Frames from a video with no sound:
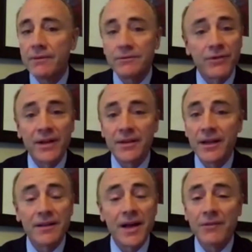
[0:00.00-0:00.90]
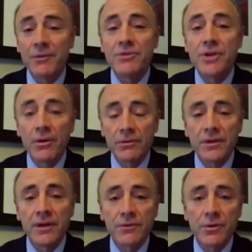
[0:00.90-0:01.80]
frankly, a lot of them don't,
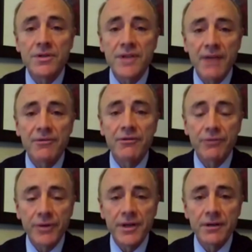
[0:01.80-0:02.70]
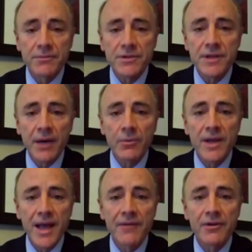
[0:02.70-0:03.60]
of course, have the freedoms that we
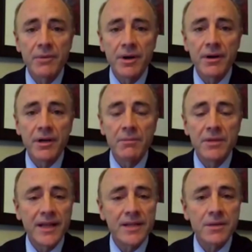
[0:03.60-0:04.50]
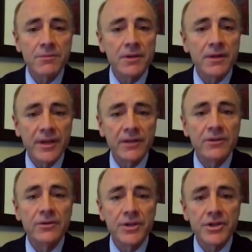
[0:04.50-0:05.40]
have in America, but that's something that they
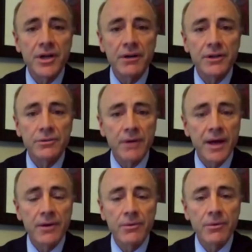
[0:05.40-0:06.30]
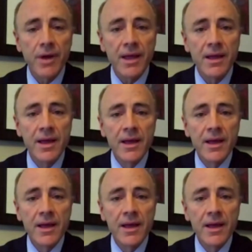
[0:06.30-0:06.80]
learn to cherish right away